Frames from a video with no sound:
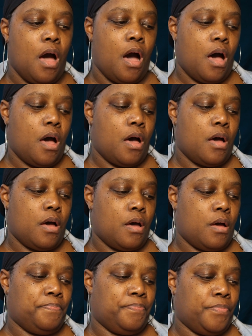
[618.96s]

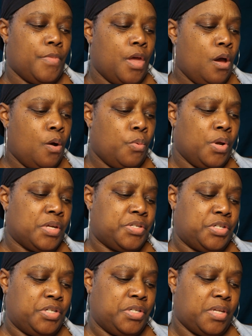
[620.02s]
what else
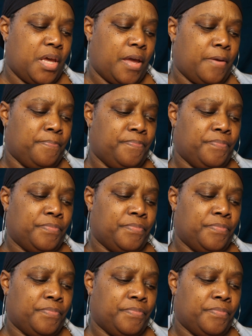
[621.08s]
did she say?